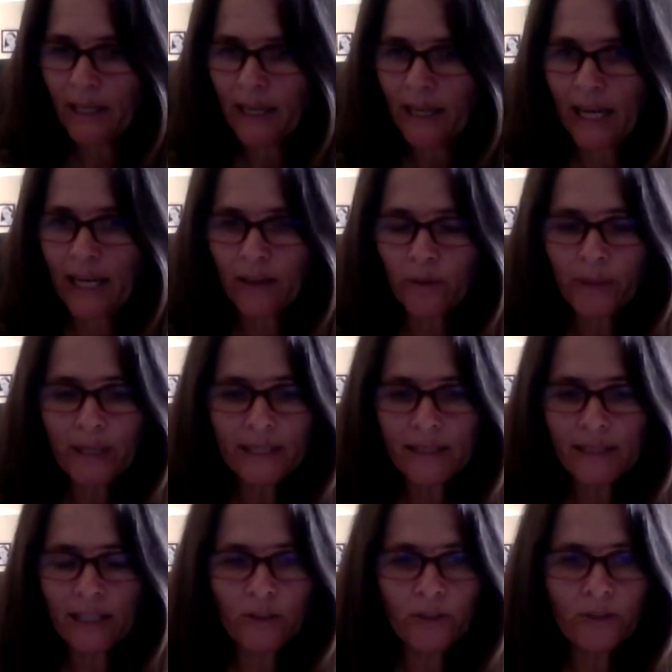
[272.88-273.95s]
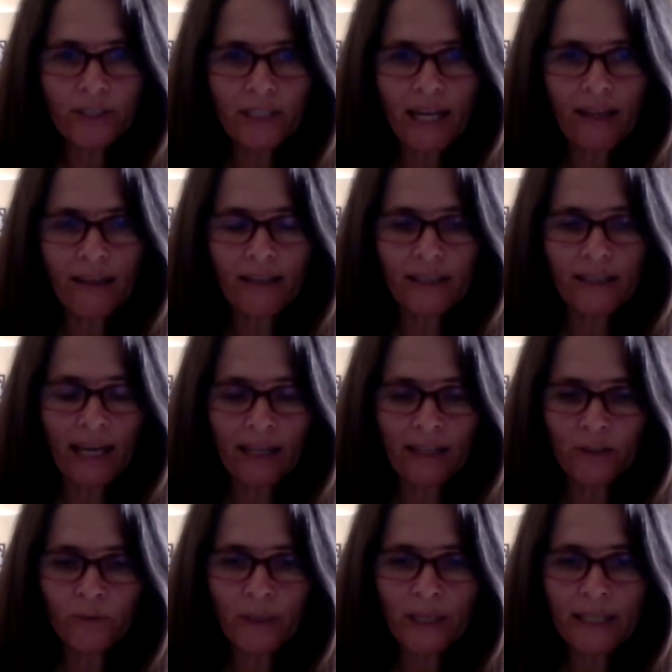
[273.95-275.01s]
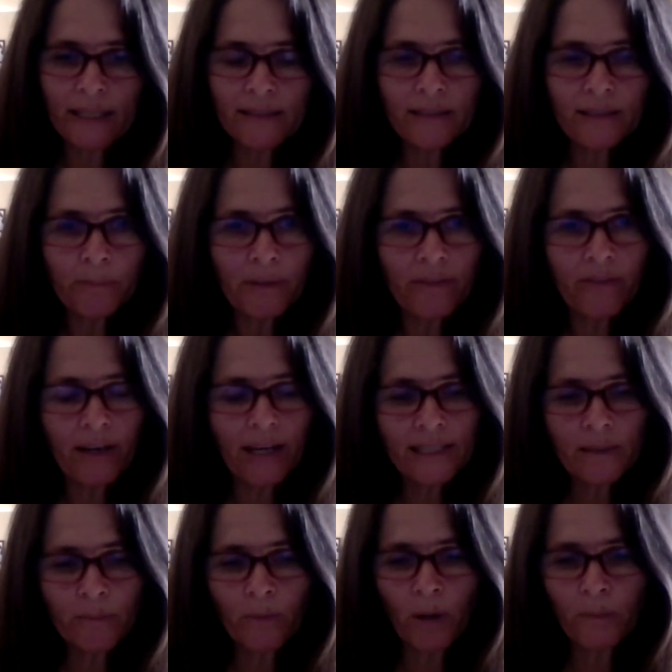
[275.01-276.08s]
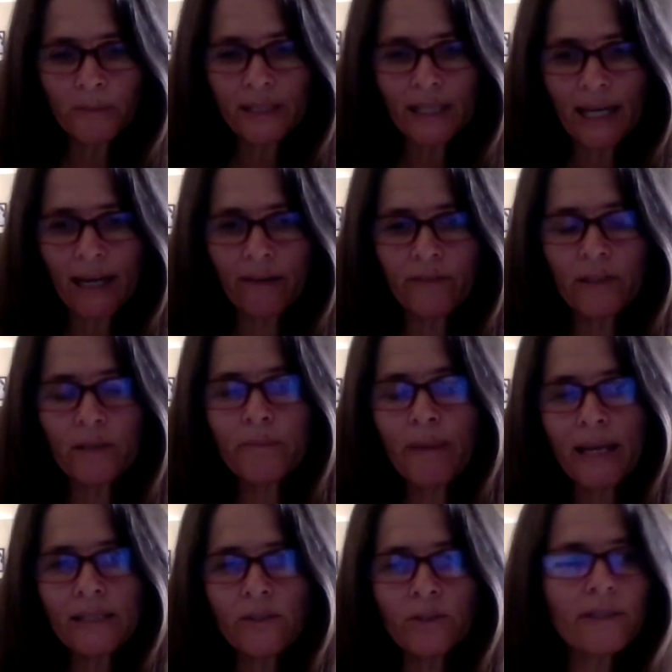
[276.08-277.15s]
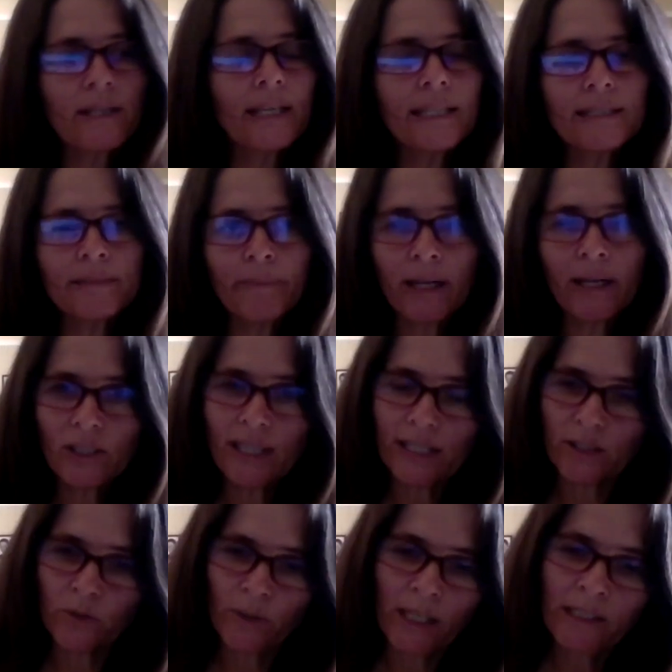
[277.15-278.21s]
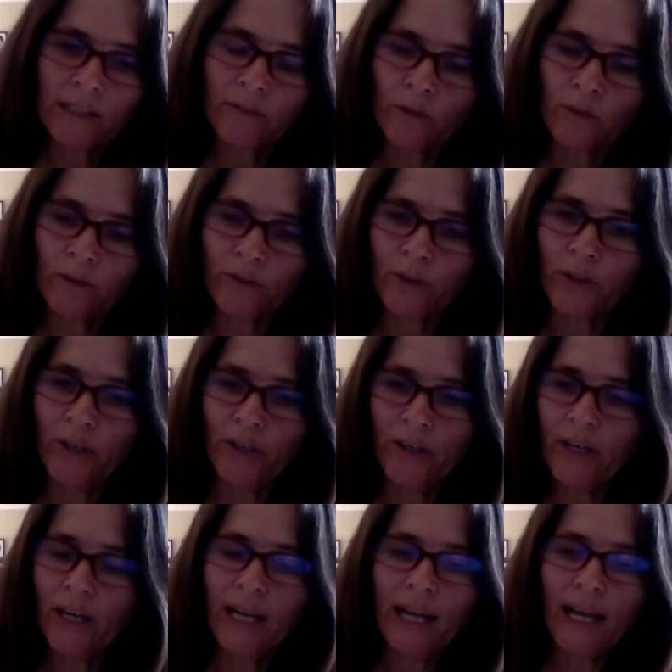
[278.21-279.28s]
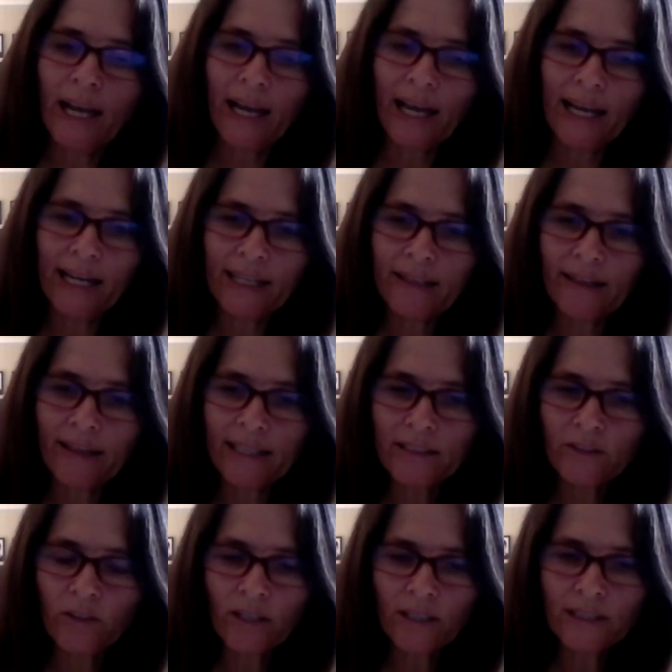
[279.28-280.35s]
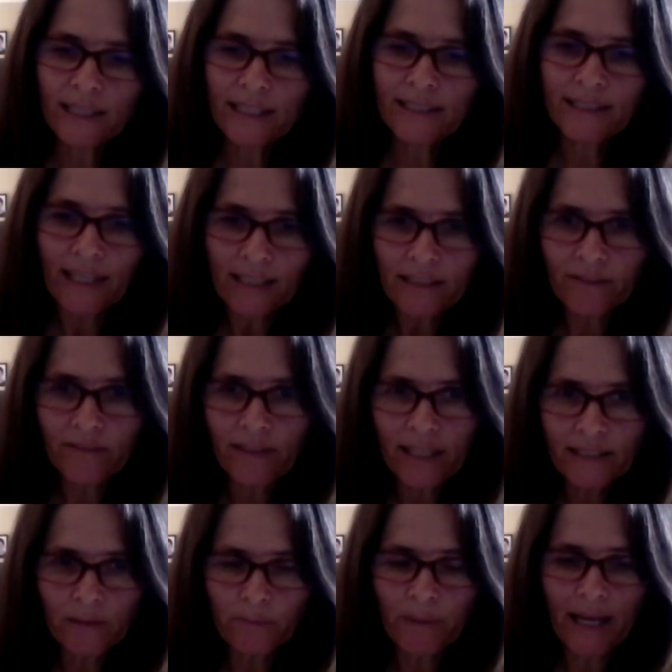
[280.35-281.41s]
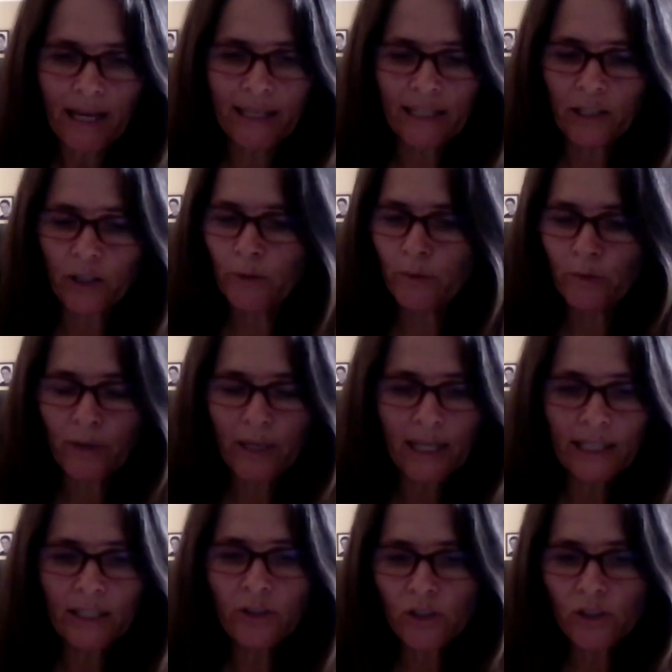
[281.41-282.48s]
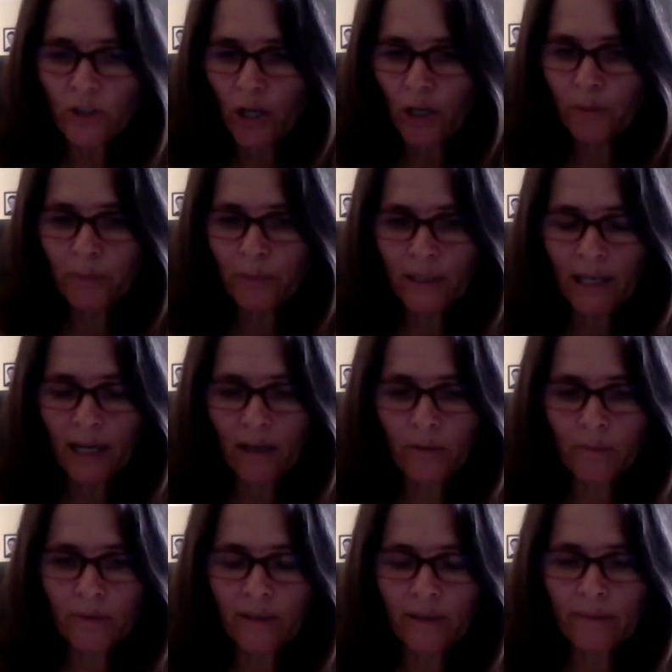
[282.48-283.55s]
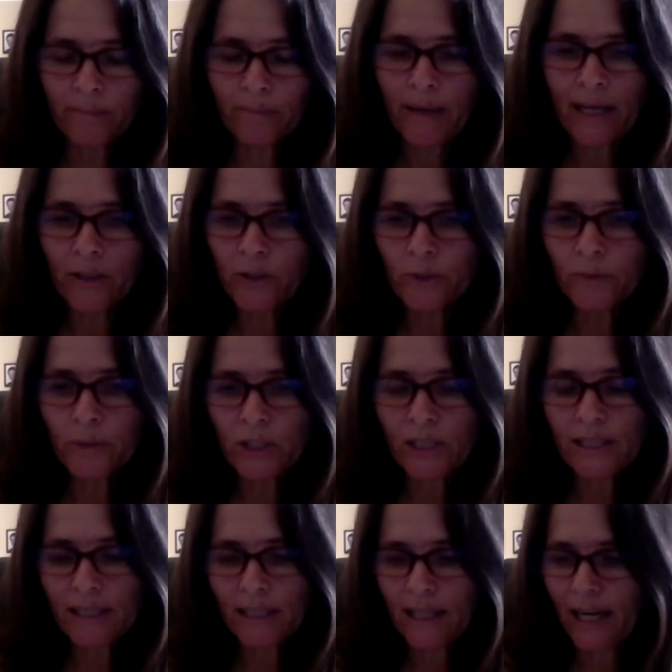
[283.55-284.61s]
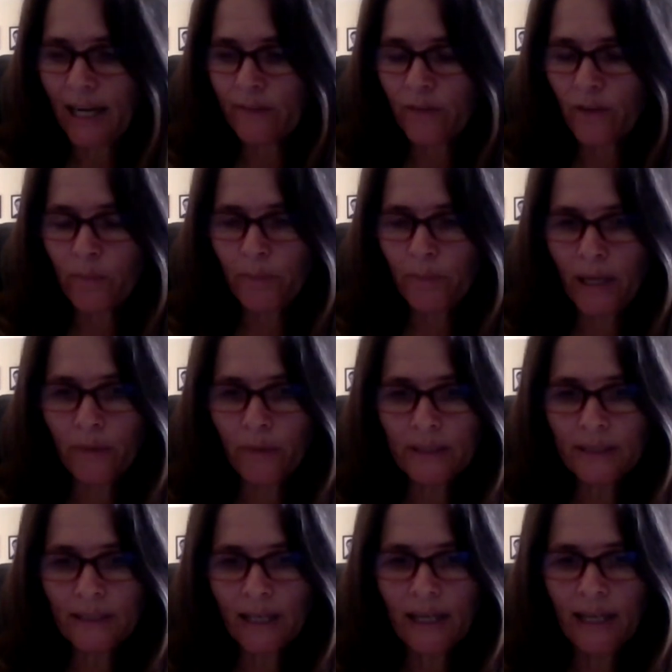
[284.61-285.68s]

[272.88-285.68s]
And the rest they do together, and it really simplifies a mom's life. It makes things much less stressful for her. And there's not extensive lesson planning. You really just open our manual, which is the guide for the parent,